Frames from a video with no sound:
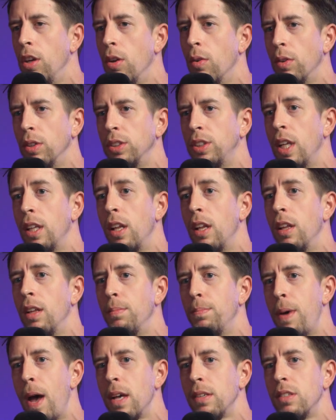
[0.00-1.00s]
understand that
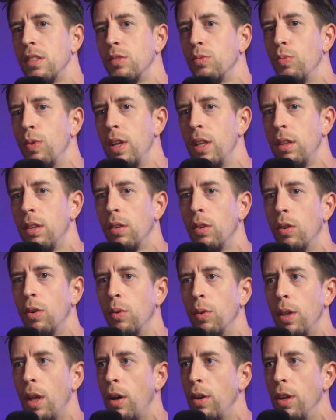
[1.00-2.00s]
it passes with or
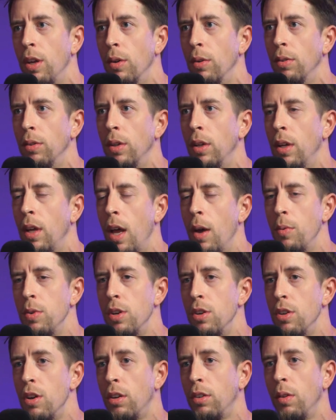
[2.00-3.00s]
without you. And when
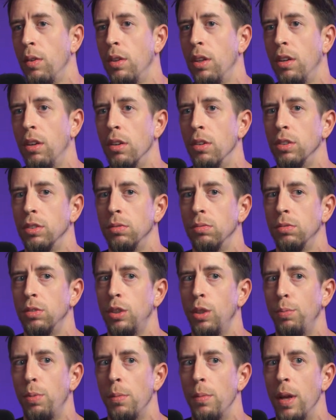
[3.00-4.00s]
you're young, you think you're
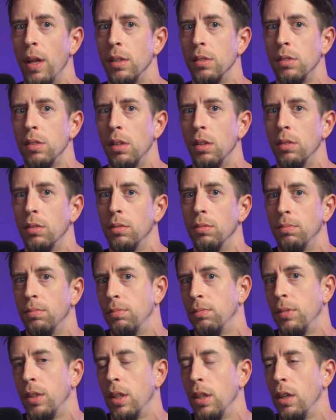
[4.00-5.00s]
Superman. So,
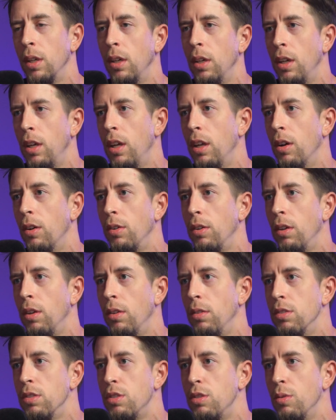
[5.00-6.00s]

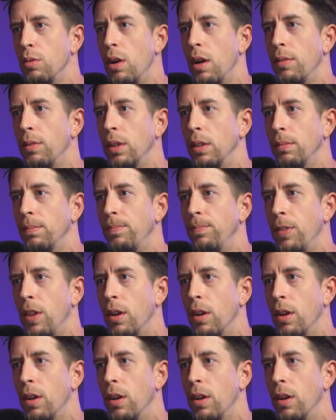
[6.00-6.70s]
you just do whatever.